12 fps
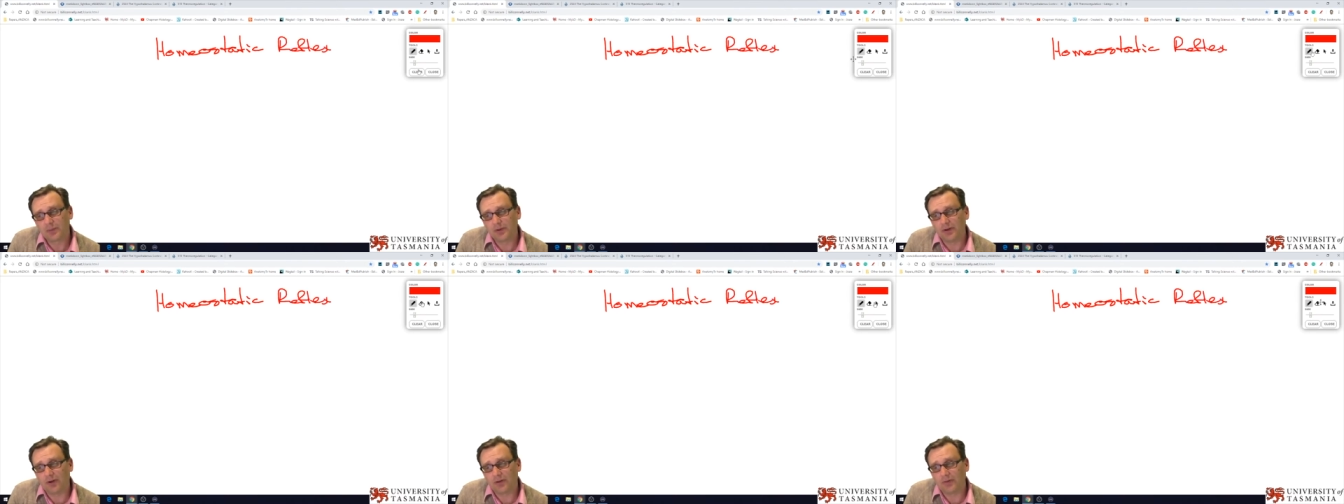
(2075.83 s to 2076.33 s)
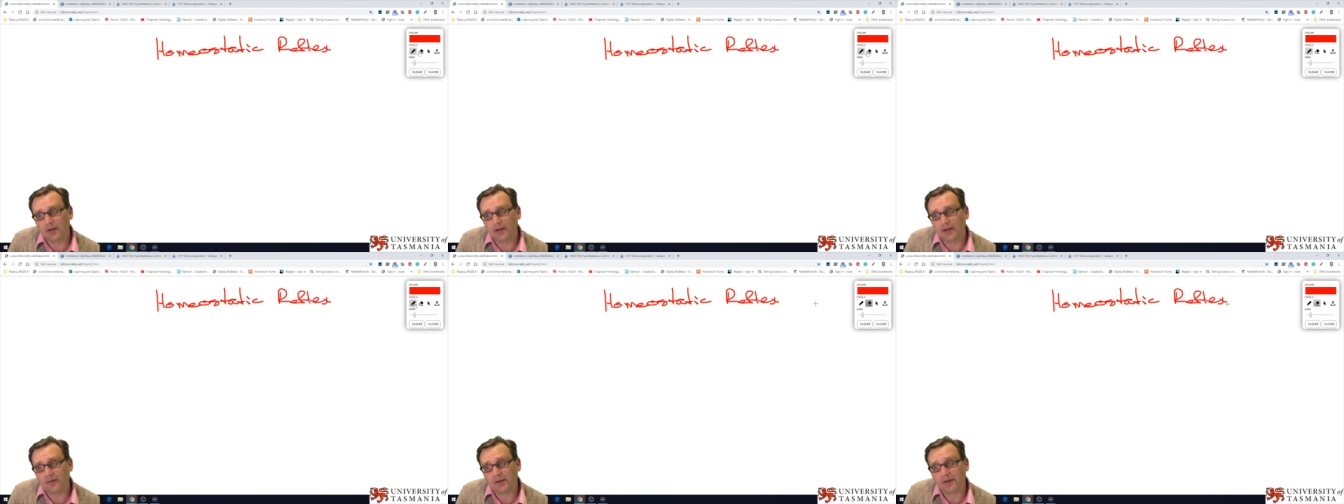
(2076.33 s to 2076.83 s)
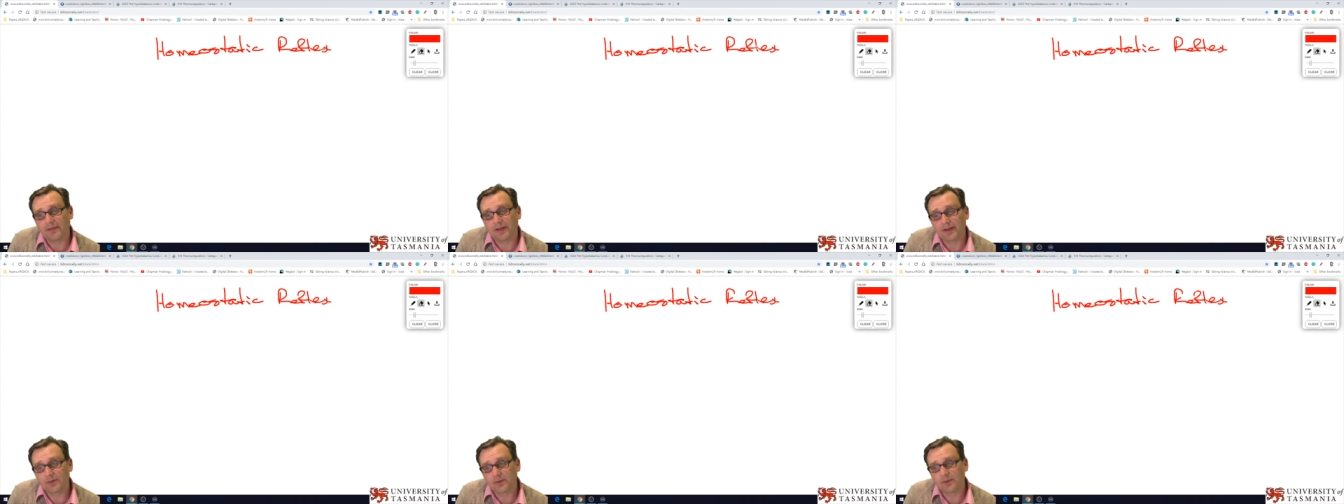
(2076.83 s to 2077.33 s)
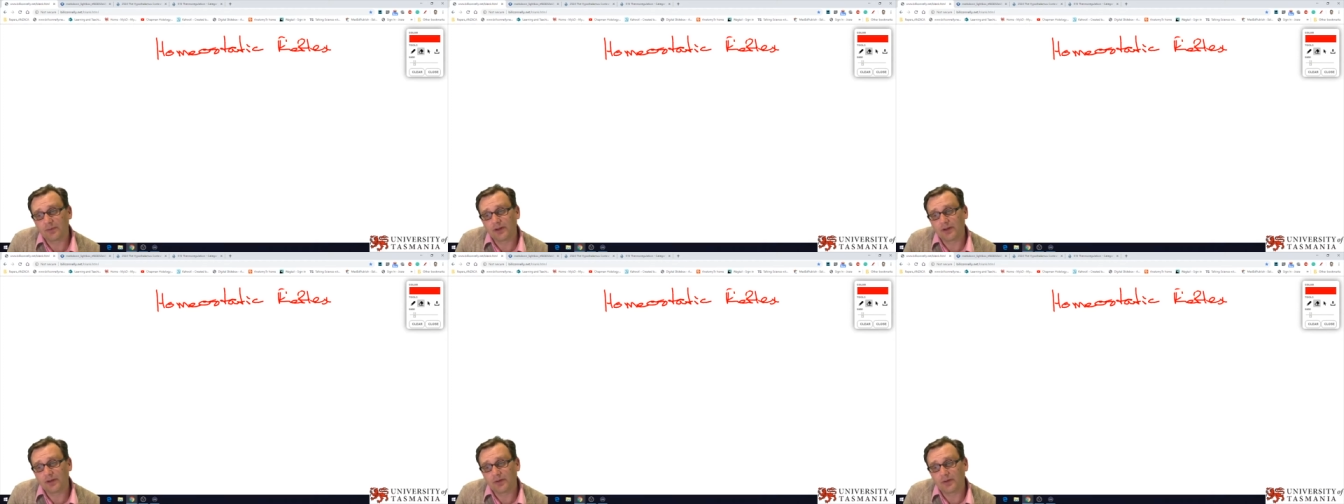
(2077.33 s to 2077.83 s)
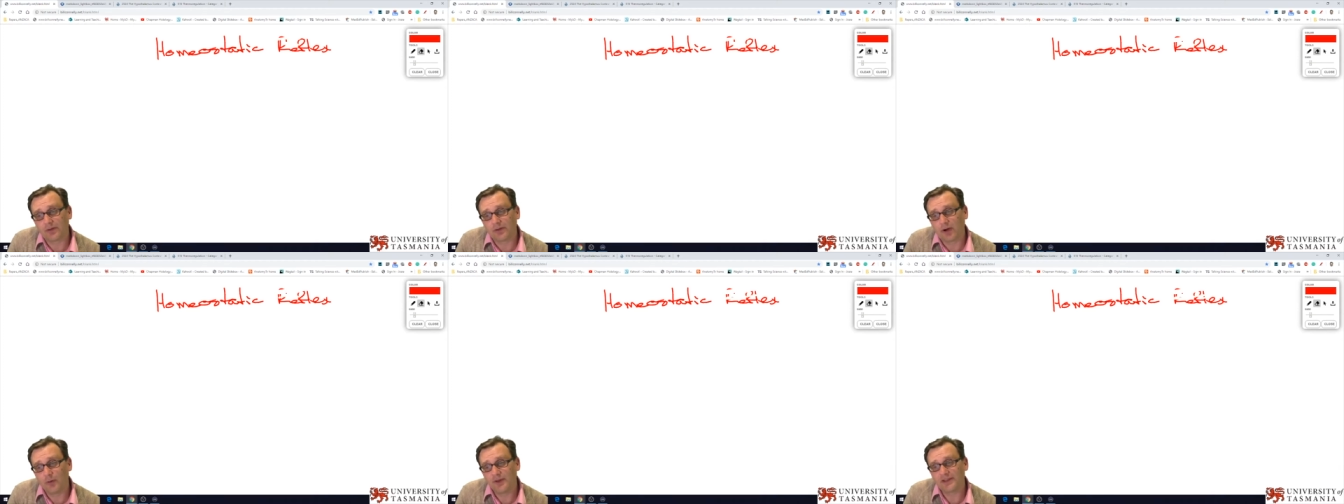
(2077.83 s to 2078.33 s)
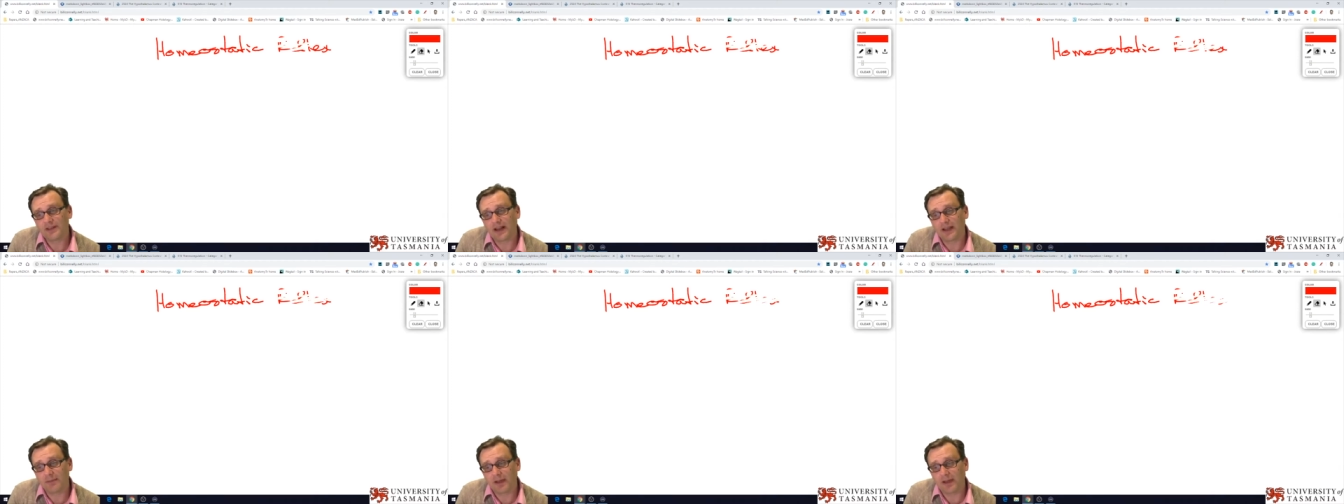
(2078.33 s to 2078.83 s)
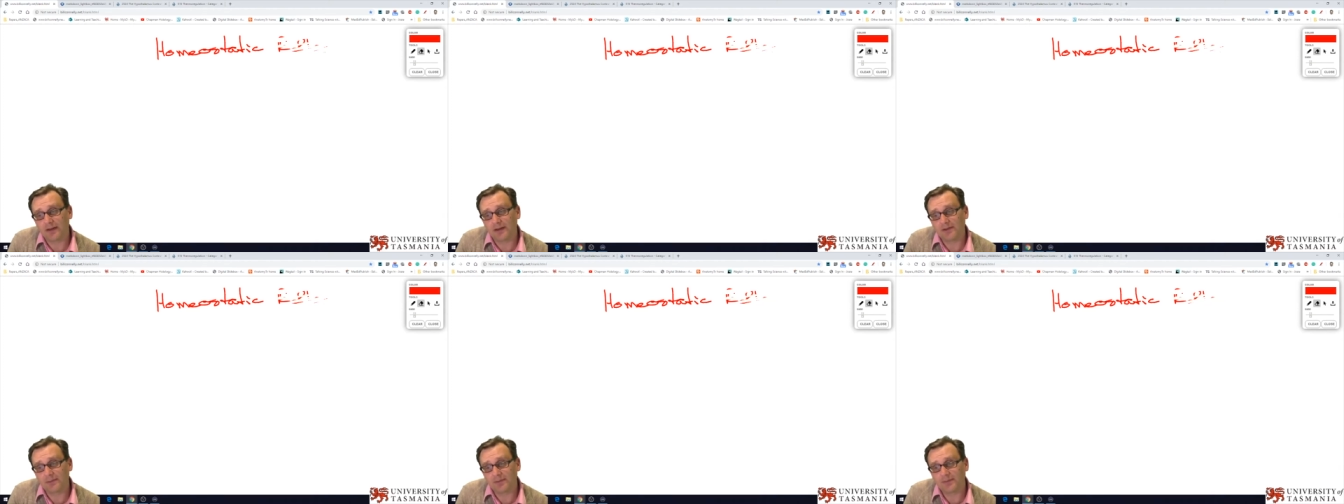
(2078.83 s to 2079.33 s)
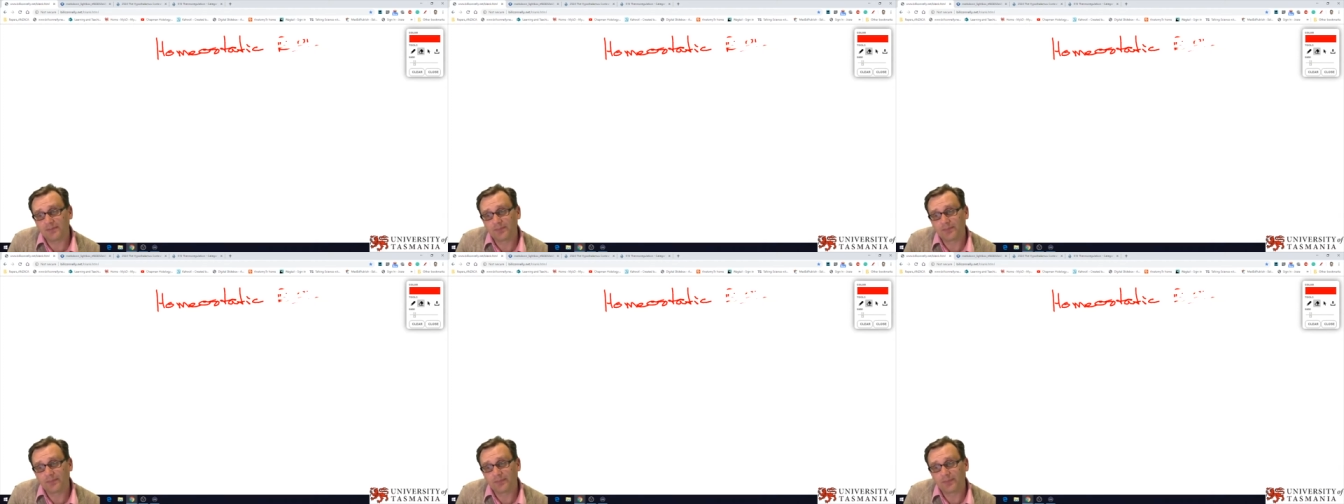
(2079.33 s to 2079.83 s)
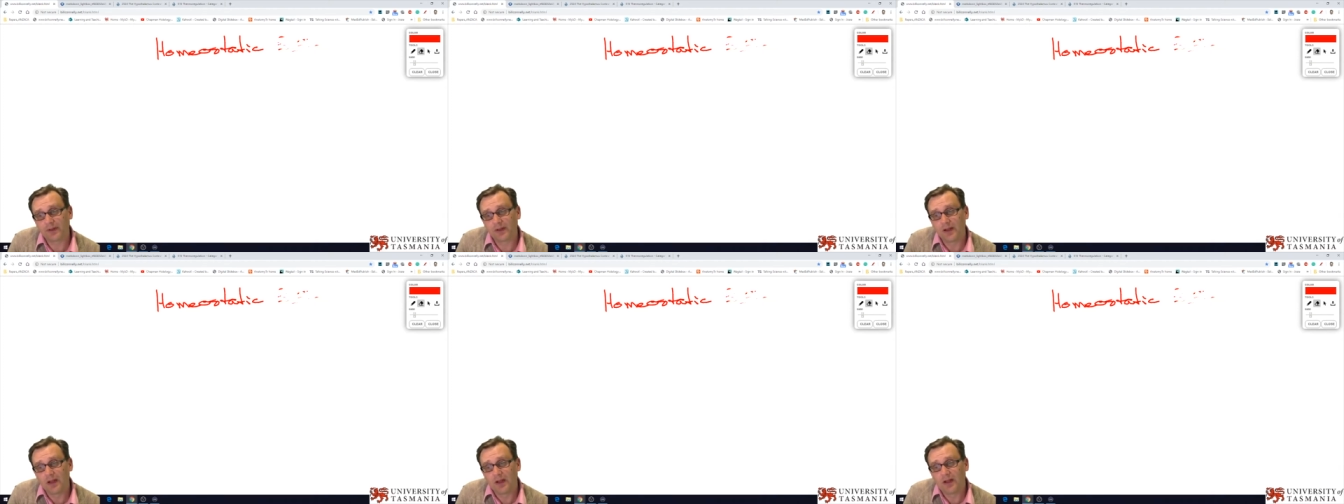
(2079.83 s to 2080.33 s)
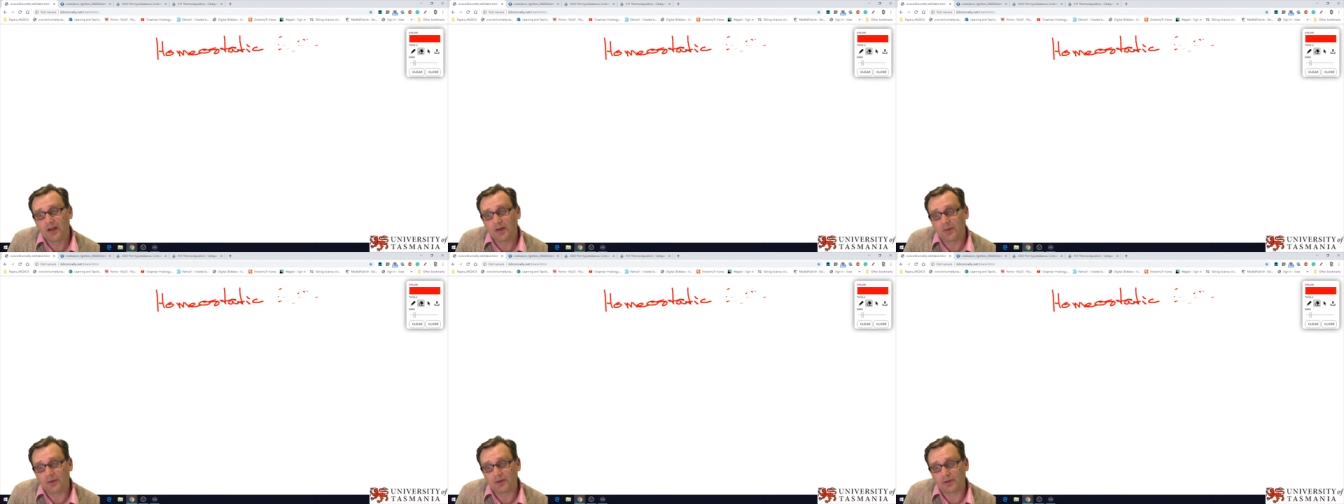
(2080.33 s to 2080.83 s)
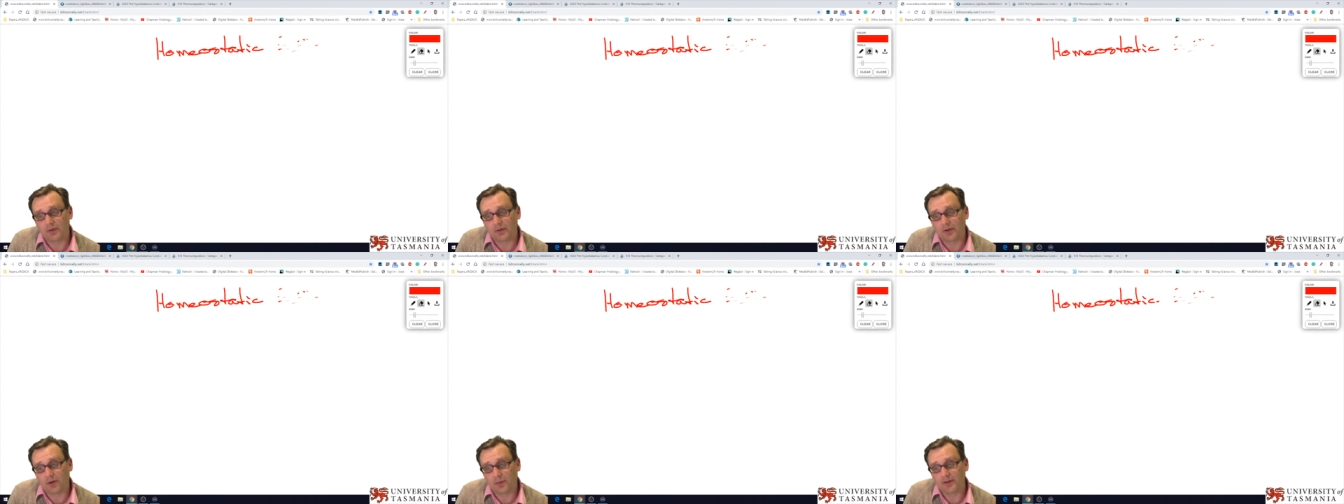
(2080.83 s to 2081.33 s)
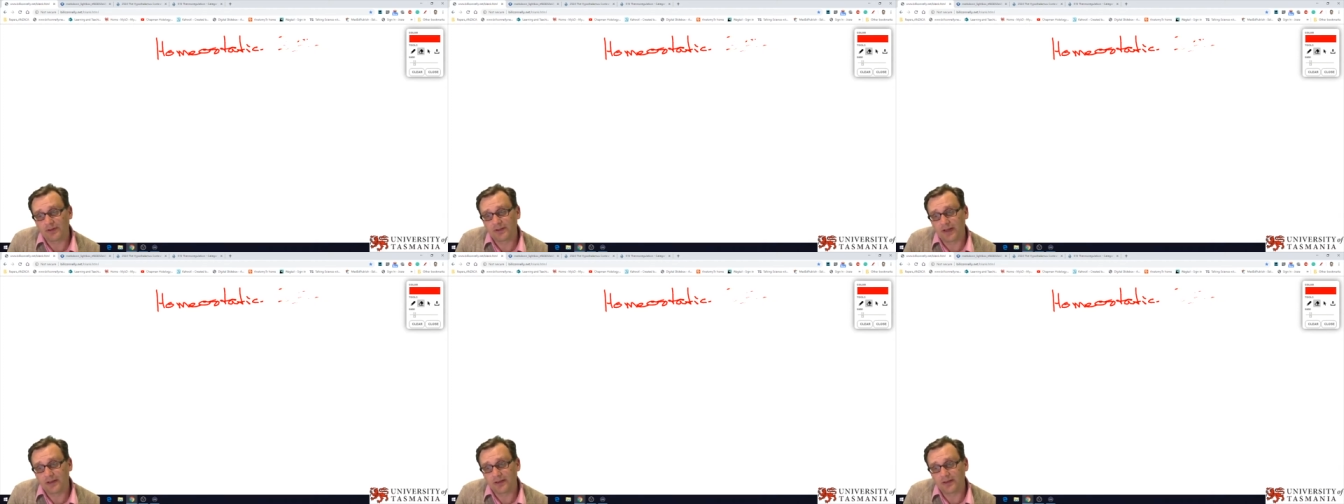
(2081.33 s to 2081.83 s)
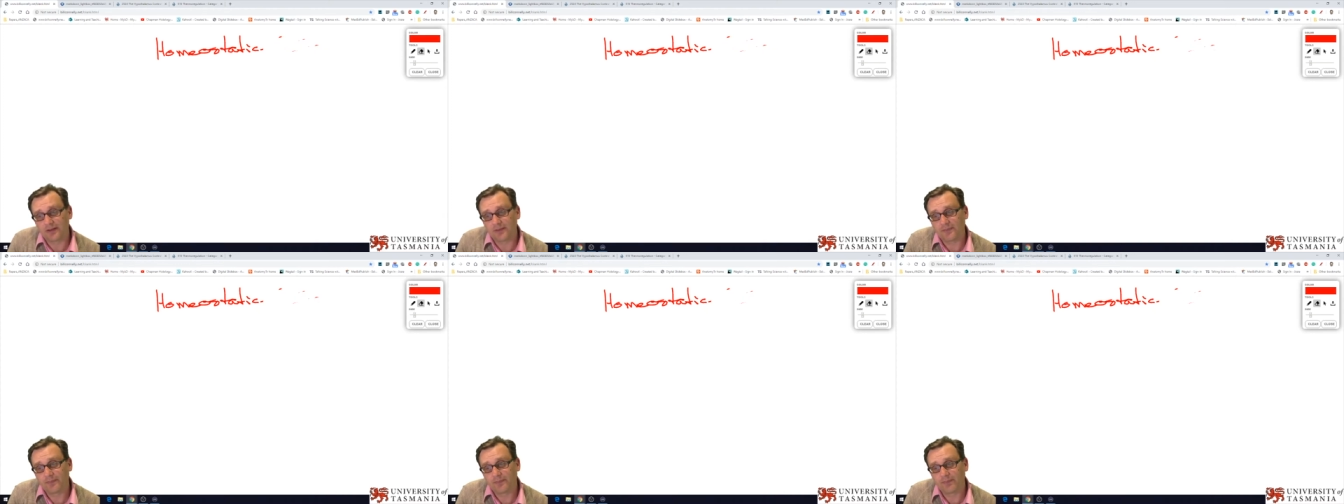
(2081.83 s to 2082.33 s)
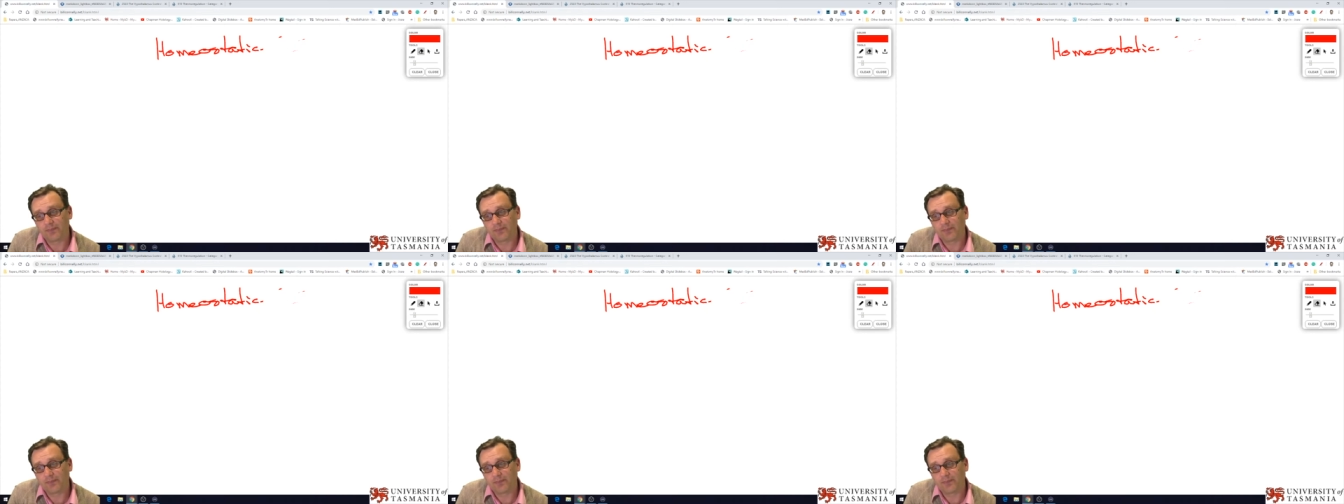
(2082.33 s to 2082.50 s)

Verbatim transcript: It's probably not really a reflex. What are we going to call it? Homeostatic mechanisms. We'll just call it homeostasis.